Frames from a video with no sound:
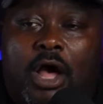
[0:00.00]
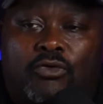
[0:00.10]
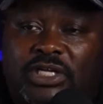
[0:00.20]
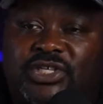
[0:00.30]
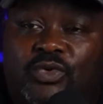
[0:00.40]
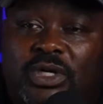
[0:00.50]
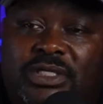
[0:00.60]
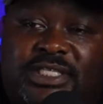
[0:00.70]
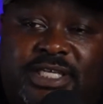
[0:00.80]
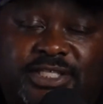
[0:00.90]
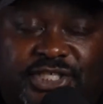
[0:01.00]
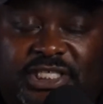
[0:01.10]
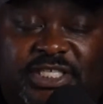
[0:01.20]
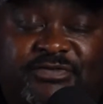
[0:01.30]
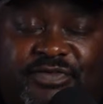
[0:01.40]
Russell Wilson,
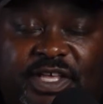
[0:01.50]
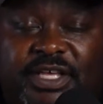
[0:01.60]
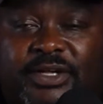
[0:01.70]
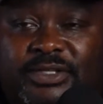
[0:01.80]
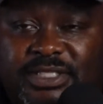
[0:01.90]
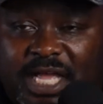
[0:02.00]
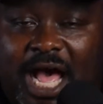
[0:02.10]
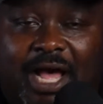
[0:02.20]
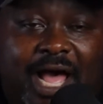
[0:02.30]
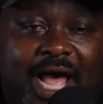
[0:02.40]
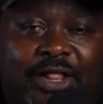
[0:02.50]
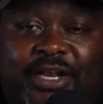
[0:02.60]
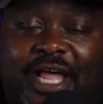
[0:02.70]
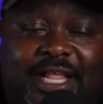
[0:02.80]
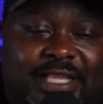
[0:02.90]
Justin Fields, Kyle
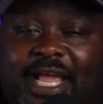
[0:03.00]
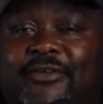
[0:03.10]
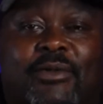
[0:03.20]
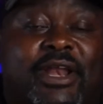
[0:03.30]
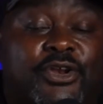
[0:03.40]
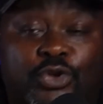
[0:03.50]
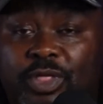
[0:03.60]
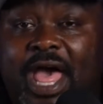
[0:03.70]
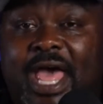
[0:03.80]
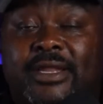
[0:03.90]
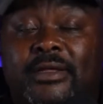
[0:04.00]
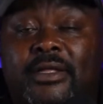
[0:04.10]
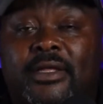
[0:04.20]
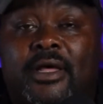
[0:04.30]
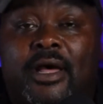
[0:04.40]
Allen. I think everybody knew that,
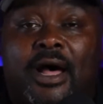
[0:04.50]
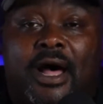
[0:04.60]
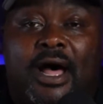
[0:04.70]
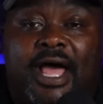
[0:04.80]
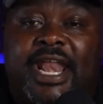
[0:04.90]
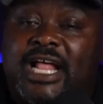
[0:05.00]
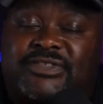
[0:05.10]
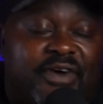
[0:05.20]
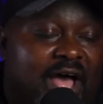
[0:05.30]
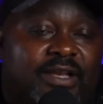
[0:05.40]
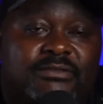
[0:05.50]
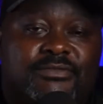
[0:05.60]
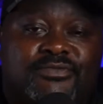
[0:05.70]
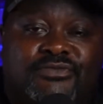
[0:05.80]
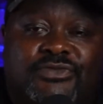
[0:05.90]
and that's fine.
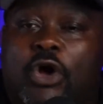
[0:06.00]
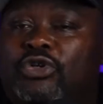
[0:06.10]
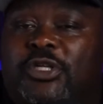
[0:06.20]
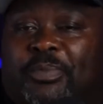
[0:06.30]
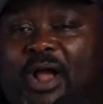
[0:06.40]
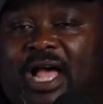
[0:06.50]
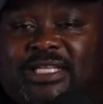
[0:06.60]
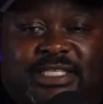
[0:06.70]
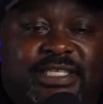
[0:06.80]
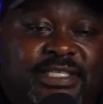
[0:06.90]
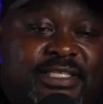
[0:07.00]
No surprises